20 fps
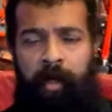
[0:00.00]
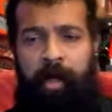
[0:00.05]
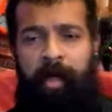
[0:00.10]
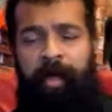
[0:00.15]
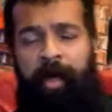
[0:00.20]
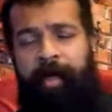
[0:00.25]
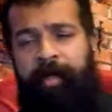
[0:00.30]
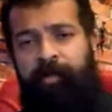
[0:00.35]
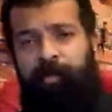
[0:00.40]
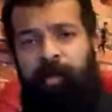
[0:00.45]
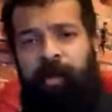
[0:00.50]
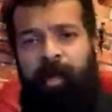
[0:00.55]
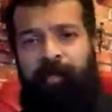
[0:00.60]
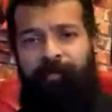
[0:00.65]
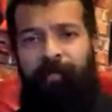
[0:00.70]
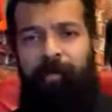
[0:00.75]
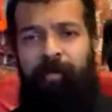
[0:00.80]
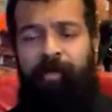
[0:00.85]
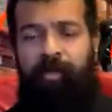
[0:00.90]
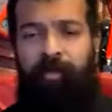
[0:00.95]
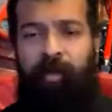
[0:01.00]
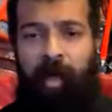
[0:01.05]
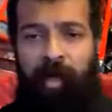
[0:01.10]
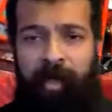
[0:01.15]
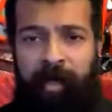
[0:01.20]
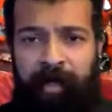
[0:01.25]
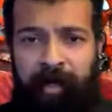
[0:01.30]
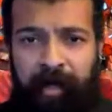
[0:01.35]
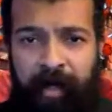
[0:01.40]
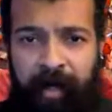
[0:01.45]
Hey guys, good afternoon.
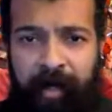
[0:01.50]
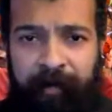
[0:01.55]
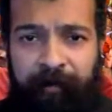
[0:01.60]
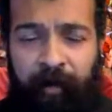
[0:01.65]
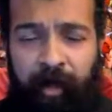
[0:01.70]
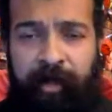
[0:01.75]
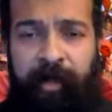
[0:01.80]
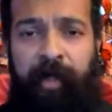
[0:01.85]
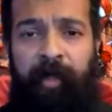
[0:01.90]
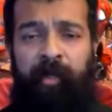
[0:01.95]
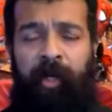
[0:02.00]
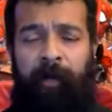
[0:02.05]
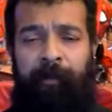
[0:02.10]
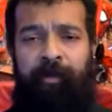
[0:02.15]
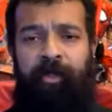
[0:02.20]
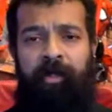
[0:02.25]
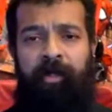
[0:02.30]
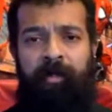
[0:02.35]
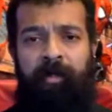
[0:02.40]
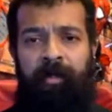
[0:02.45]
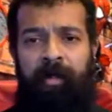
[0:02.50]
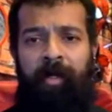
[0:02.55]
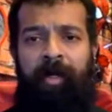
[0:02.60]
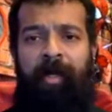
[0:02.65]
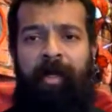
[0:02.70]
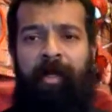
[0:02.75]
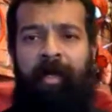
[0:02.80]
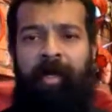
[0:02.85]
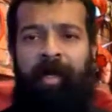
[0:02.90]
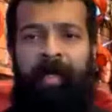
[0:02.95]
Sorry uh, for the interruption.
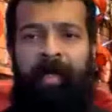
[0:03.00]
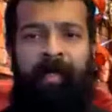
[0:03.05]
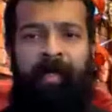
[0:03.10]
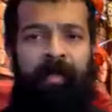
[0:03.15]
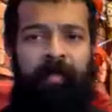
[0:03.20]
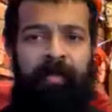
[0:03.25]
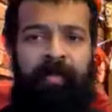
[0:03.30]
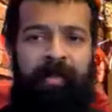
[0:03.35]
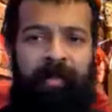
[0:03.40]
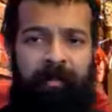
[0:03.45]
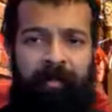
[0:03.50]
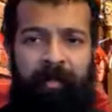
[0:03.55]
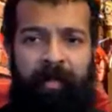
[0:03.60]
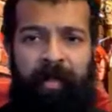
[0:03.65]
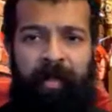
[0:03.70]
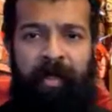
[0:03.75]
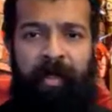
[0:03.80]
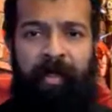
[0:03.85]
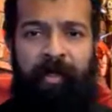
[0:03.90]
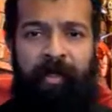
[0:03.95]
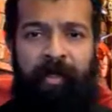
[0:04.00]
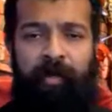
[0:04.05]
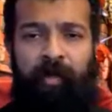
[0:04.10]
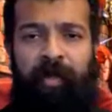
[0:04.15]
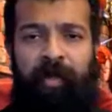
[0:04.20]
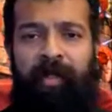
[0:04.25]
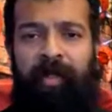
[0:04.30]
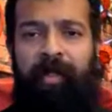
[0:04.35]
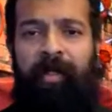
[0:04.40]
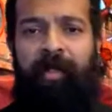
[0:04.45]
I think there was some uh, issue
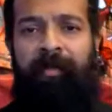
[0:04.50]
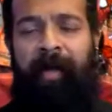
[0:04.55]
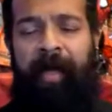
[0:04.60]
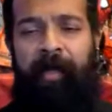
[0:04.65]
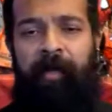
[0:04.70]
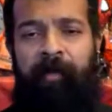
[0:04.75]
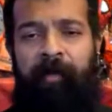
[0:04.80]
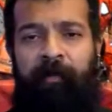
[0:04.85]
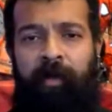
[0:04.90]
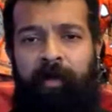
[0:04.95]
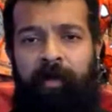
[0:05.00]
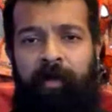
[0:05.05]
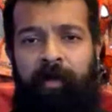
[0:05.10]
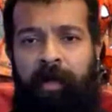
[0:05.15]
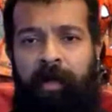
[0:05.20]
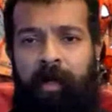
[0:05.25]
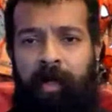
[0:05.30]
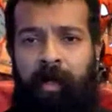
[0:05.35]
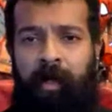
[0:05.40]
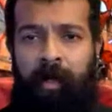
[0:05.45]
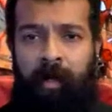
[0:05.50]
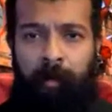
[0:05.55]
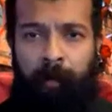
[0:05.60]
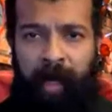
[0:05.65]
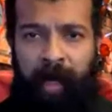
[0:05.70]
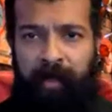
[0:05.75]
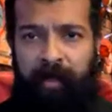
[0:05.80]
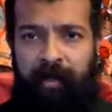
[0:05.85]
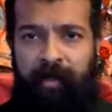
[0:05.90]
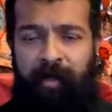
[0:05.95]
with the microphone.
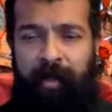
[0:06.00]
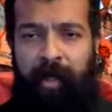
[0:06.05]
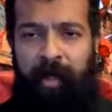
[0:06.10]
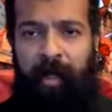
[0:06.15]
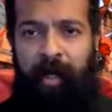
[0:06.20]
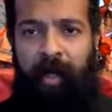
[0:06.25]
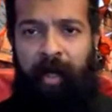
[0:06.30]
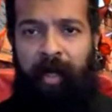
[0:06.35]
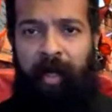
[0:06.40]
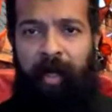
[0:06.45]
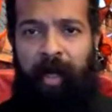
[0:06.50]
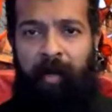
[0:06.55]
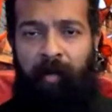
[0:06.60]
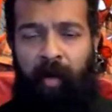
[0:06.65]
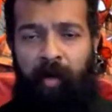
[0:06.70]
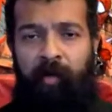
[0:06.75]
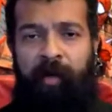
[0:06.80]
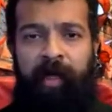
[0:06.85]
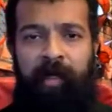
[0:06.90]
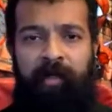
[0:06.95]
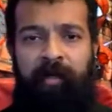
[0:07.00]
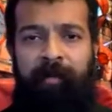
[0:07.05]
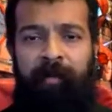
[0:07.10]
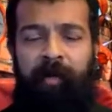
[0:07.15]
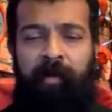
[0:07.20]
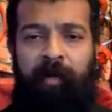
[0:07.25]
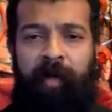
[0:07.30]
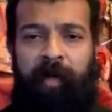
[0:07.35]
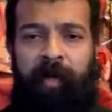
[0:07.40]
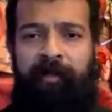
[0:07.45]
But uh, I want to welcome
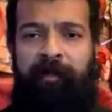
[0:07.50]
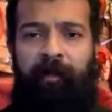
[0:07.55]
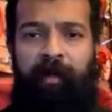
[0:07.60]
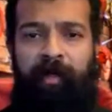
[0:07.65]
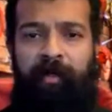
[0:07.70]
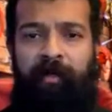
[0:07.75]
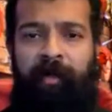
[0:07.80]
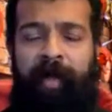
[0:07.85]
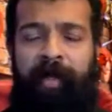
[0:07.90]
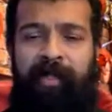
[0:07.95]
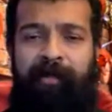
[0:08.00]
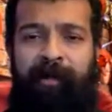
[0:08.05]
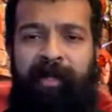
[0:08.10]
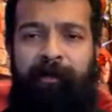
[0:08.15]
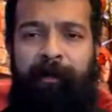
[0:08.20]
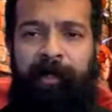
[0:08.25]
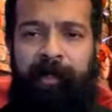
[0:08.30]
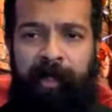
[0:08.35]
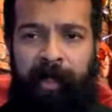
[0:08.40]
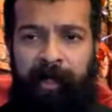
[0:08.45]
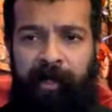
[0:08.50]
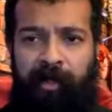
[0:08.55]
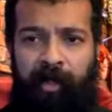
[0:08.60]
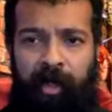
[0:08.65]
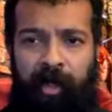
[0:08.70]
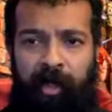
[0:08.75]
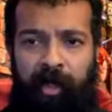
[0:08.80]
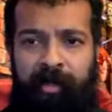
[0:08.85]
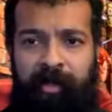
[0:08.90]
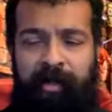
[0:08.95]
you once more to xBhp Think
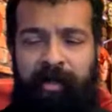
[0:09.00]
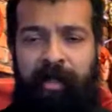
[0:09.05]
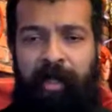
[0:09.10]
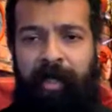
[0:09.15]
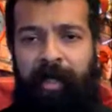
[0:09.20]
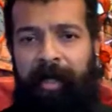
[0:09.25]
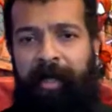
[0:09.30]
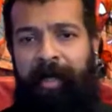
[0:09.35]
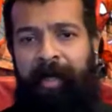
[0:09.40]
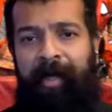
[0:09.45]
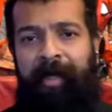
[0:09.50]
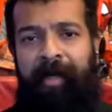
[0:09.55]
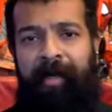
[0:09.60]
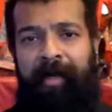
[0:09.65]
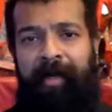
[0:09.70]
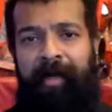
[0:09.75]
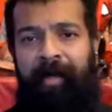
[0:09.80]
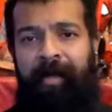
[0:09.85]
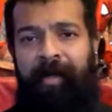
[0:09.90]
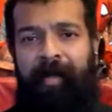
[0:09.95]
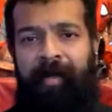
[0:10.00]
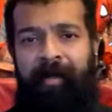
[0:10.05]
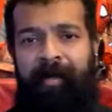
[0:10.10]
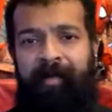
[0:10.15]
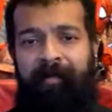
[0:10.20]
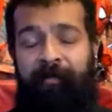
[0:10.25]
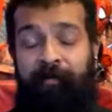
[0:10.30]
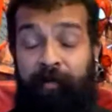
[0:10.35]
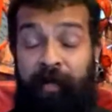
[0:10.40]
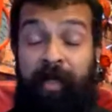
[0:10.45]
Talks. And
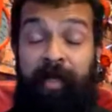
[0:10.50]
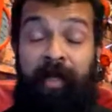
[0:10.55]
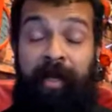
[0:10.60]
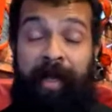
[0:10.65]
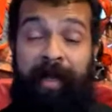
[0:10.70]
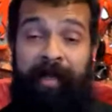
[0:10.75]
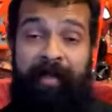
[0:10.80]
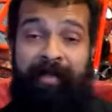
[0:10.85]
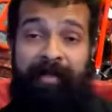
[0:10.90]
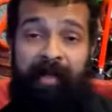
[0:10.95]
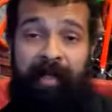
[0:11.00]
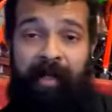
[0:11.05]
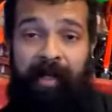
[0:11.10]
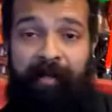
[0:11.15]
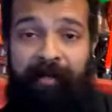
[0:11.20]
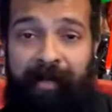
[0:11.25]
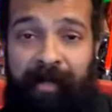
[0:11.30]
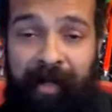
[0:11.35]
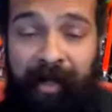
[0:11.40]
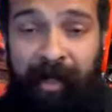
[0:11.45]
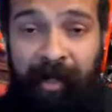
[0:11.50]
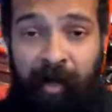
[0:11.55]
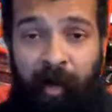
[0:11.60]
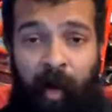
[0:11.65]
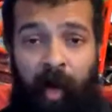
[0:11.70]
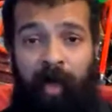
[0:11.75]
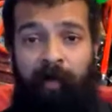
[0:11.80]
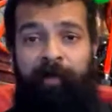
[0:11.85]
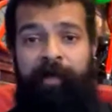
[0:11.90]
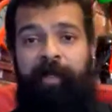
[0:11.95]
uh, we, like I said, that
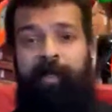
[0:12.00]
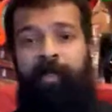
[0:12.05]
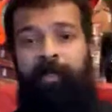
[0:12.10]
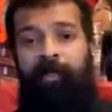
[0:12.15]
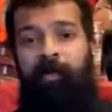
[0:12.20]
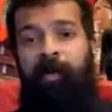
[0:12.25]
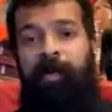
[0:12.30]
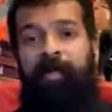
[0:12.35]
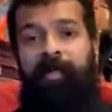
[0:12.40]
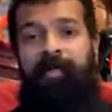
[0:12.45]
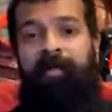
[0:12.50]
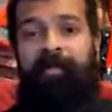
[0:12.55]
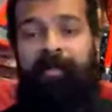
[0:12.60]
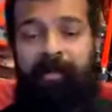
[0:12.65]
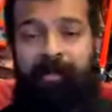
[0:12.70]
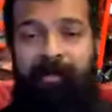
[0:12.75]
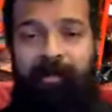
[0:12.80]
all we can do is